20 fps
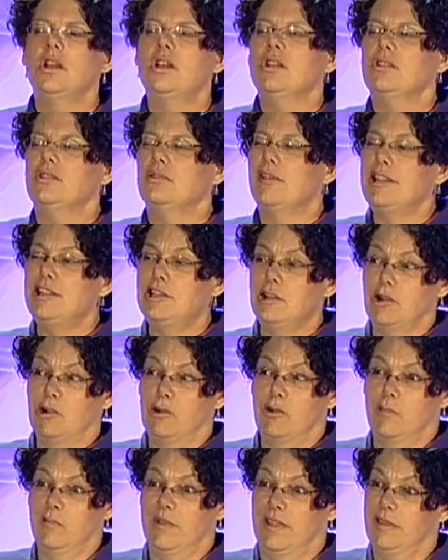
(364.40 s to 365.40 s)
So I had to go
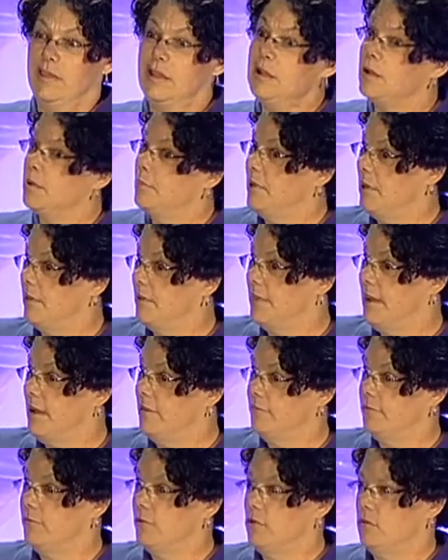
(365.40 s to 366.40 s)
home and think about
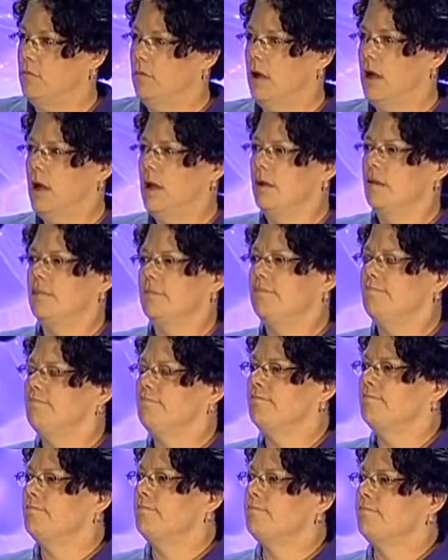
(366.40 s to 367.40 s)
that for a while.
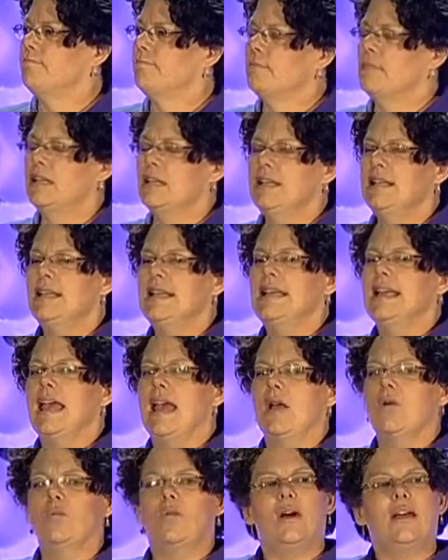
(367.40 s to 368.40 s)

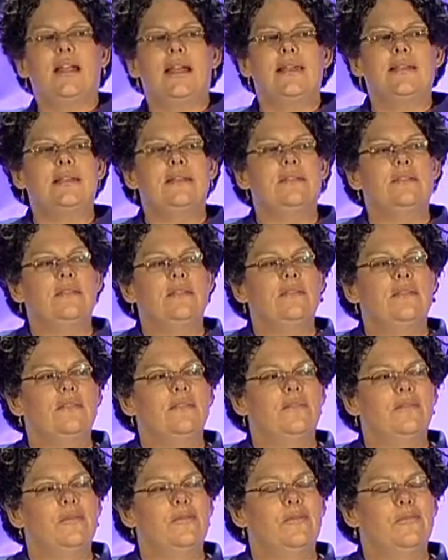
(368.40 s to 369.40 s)
And what I
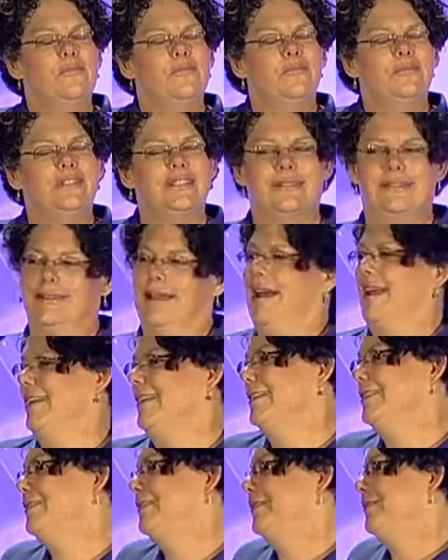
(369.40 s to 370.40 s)

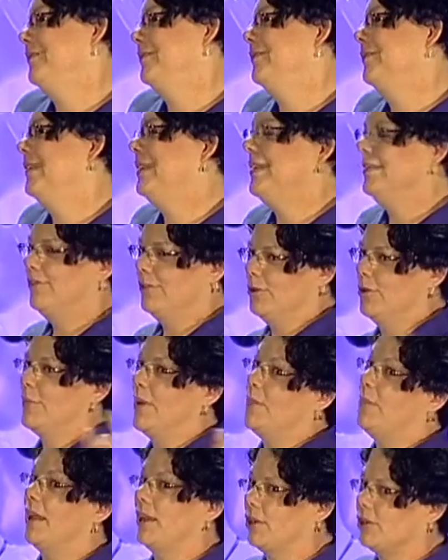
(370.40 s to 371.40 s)
decided, even though
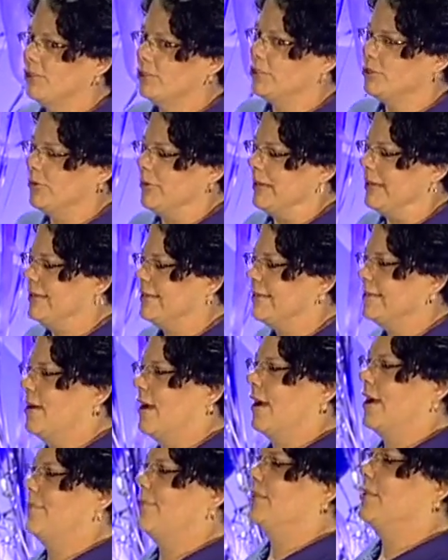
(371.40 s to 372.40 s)
my medical degree has
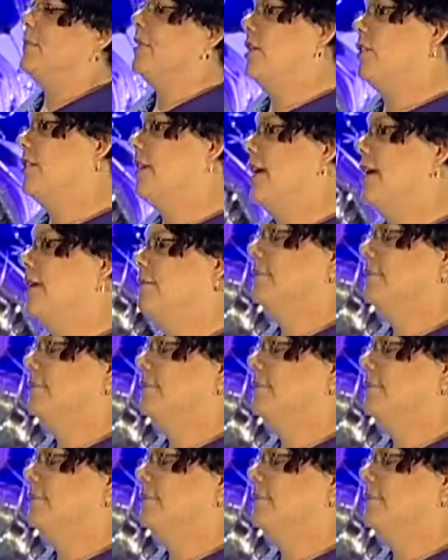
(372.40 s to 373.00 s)
not come in the mail yet,